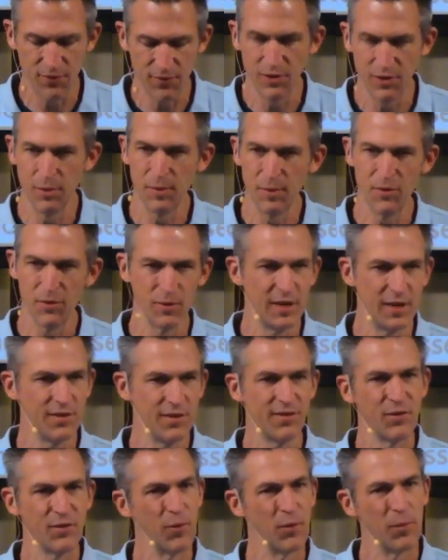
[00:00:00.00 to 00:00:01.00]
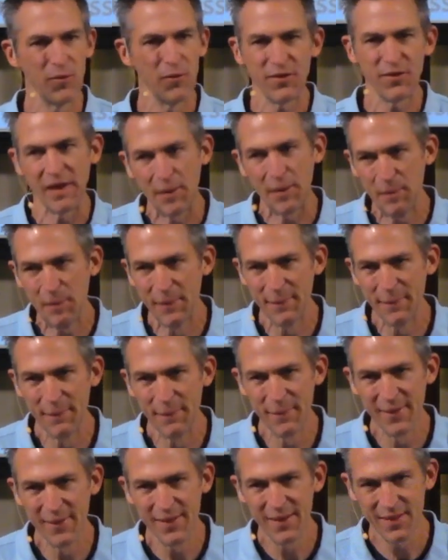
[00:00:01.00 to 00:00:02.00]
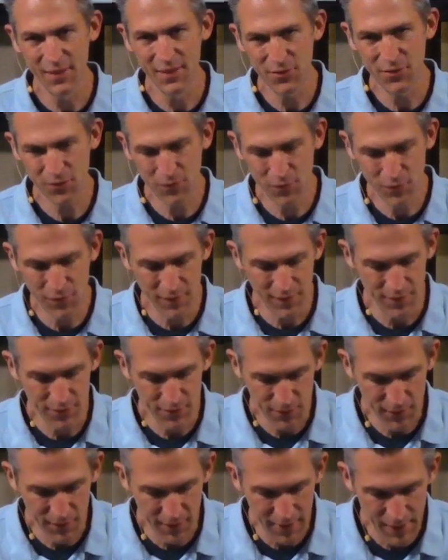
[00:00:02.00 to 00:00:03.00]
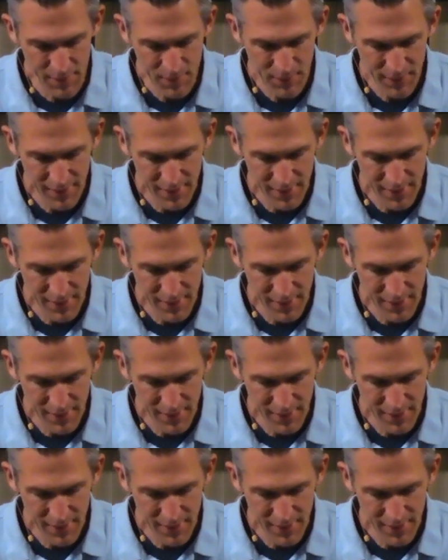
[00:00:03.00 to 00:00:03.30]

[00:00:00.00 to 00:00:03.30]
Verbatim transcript: Do you need me to read it to you one more time? Listen for this, okay?